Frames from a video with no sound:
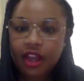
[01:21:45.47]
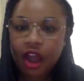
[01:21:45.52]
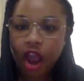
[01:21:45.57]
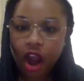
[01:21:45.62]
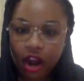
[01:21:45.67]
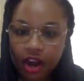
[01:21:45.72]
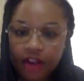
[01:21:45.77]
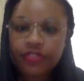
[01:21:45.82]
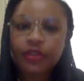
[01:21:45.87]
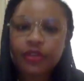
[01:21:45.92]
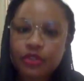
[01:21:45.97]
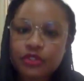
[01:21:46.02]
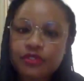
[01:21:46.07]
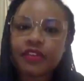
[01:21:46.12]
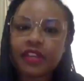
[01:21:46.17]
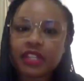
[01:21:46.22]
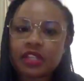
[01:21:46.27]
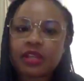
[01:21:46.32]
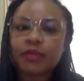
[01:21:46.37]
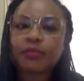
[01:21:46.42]
are those
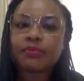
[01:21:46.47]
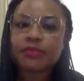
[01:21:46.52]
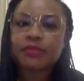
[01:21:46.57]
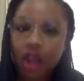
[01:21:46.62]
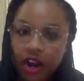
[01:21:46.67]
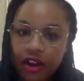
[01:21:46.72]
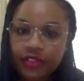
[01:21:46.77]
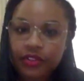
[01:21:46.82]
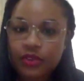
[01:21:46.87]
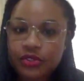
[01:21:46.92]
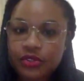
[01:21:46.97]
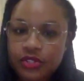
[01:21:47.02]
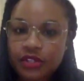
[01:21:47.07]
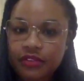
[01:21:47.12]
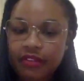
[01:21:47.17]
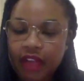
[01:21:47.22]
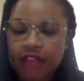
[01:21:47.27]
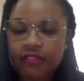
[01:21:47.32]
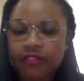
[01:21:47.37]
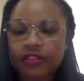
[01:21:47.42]
victims, are those
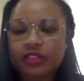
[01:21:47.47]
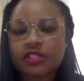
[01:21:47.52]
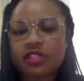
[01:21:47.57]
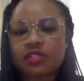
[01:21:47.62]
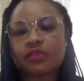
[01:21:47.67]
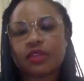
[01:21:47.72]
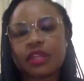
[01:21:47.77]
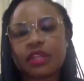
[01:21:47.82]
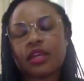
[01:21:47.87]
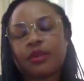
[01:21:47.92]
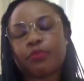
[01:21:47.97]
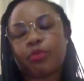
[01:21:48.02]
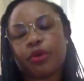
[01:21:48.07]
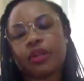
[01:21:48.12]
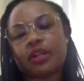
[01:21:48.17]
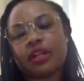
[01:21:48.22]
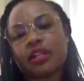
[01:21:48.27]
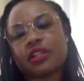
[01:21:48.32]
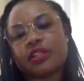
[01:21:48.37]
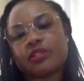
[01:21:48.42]
survivors is really
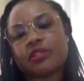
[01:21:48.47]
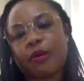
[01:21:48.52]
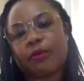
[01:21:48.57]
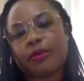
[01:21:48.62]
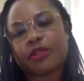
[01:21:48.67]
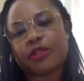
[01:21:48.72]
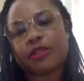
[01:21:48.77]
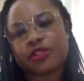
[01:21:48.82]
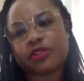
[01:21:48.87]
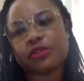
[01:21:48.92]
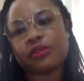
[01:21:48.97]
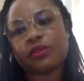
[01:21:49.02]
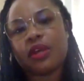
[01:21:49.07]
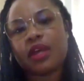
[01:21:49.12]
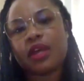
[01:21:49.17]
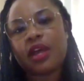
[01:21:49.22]
important at this moment too.